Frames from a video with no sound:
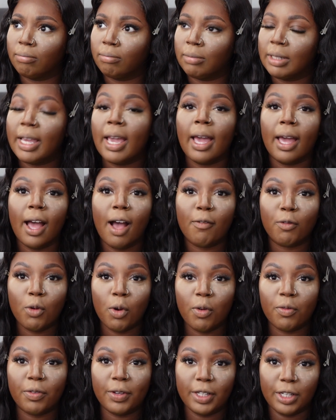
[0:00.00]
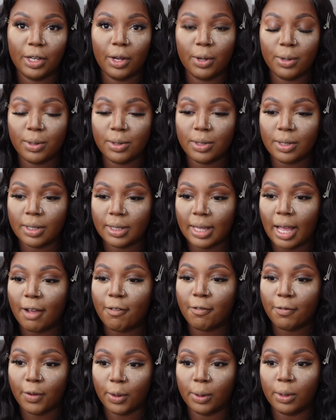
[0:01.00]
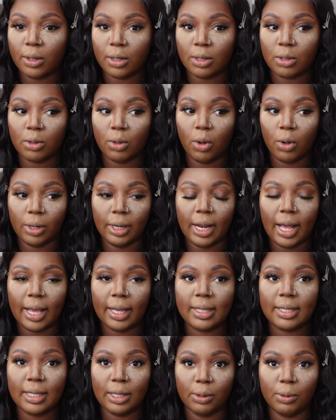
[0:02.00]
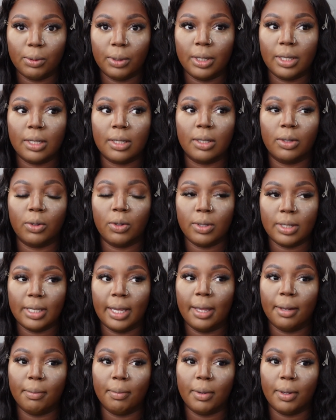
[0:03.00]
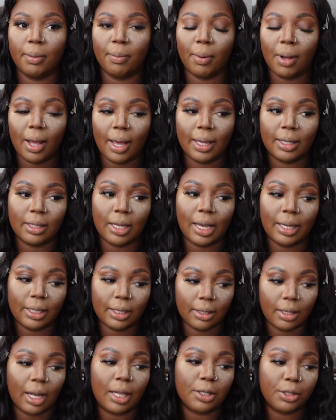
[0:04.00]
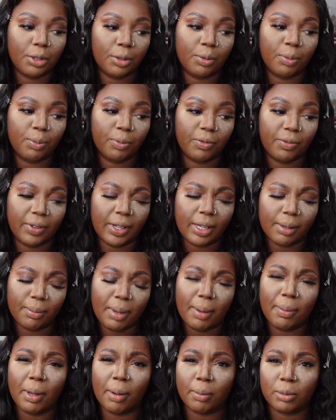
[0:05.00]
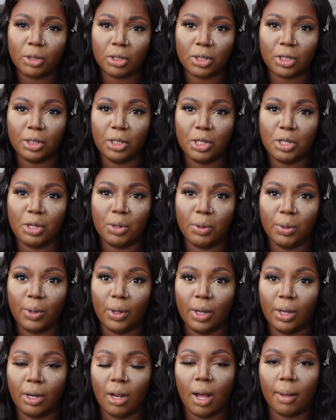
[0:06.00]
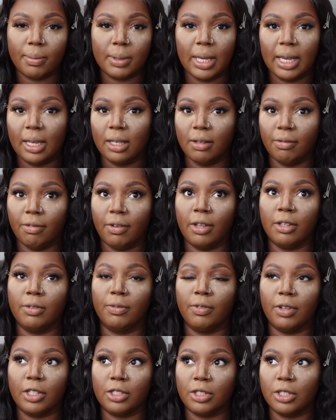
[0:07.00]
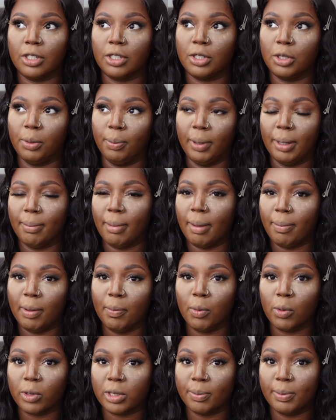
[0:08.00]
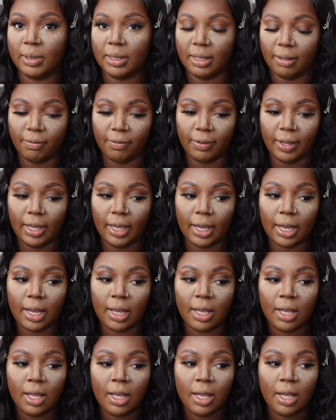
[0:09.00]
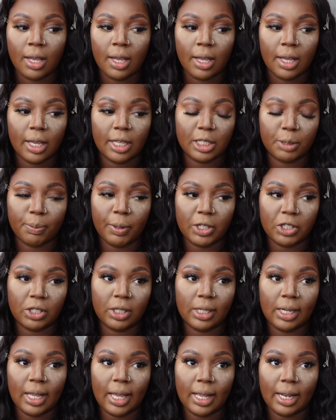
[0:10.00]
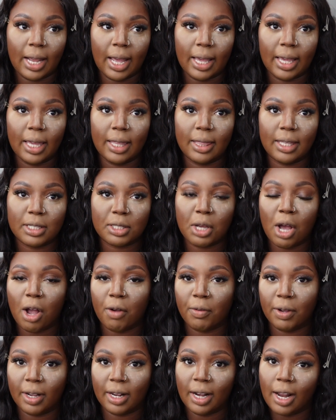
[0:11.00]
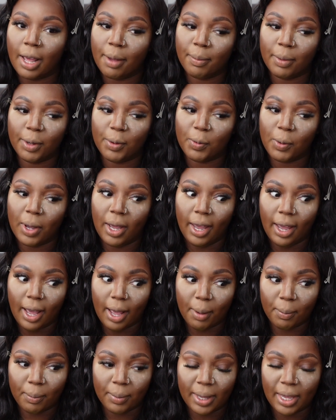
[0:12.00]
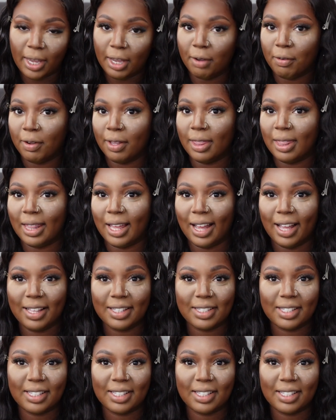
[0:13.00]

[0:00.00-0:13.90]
Yeah, I've got videos that focus on like singleness and contentment, but I do think maybe I'm just going to do an updated version to be maybe more specific, especially like in this current climate where I'm hearing that